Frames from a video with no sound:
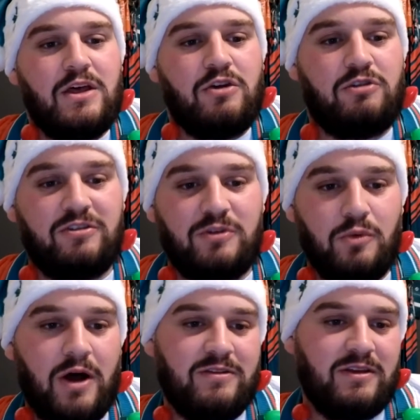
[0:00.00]
Christian
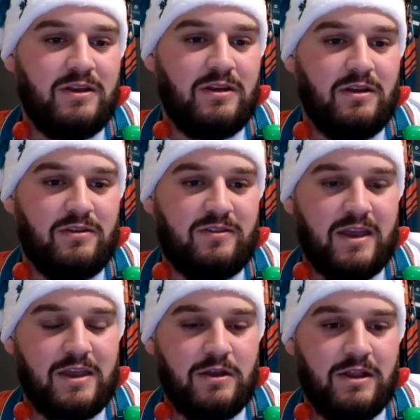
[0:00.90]
Watson,
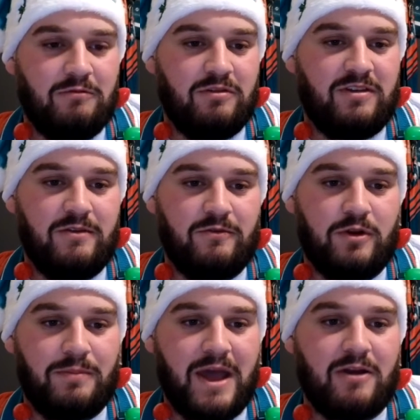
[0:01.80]
2nd in receiving for
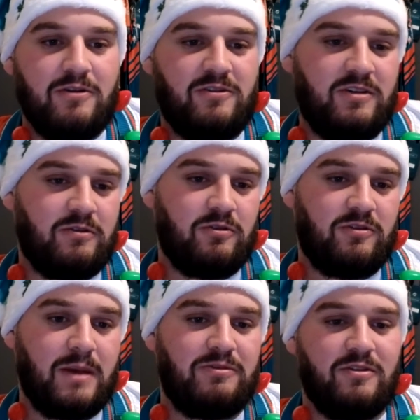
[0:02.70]
the Packers. 6
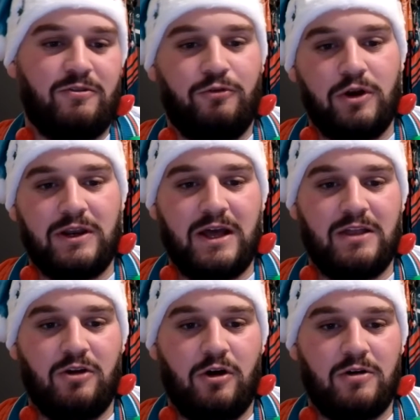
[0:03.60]
receptions,
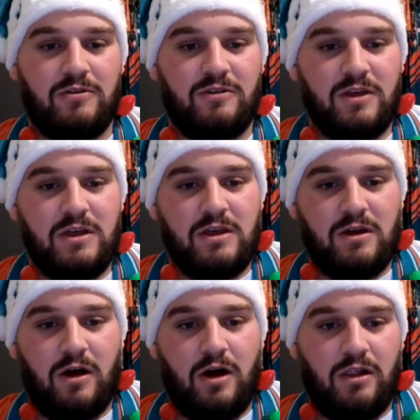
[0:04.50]
49 yards.
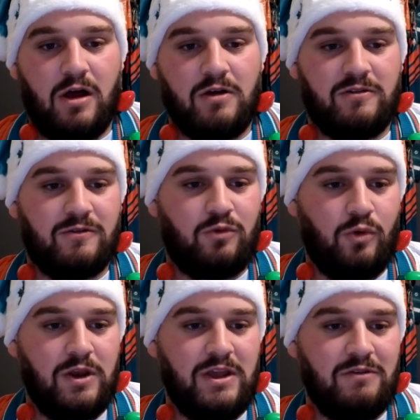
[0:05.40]
Longest of
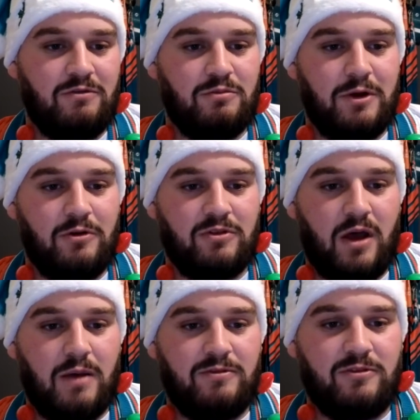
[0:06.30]
20. Romero
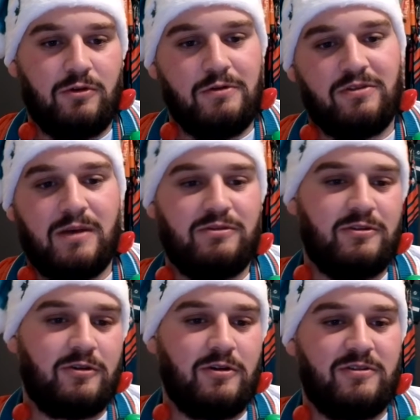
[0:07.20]
Doubs, 3
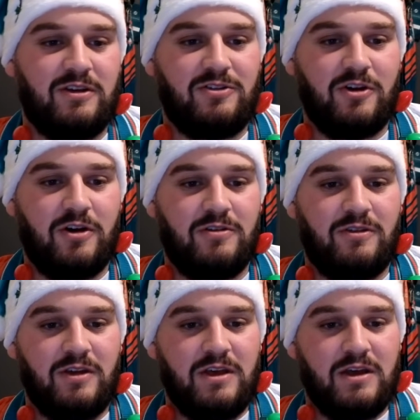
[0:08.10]
receptions, 36
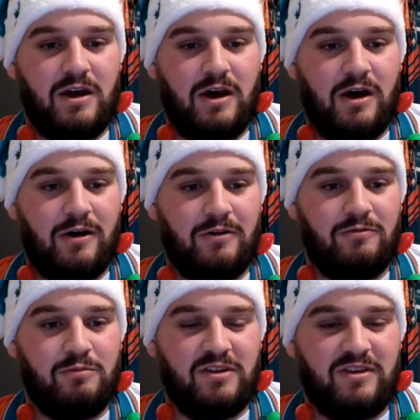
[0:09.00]
yards.
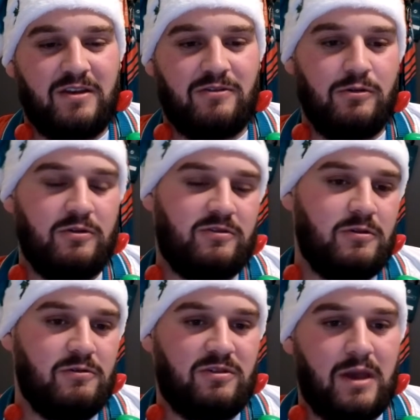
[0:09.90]
Mercedes Lewis,
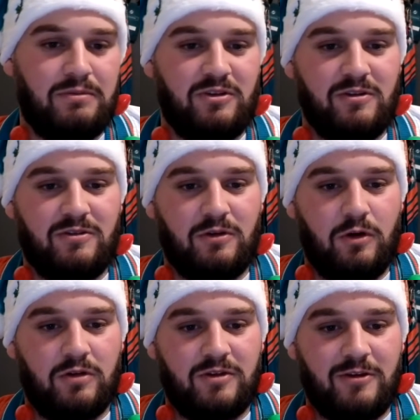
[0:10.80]
2 receptions,
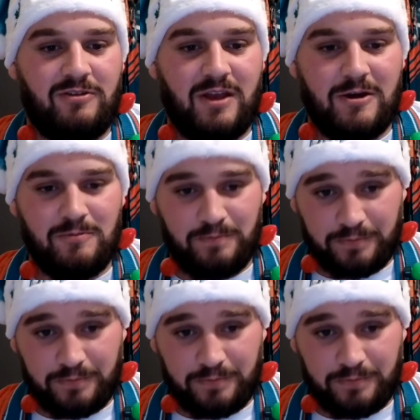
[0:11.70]
a touchdown.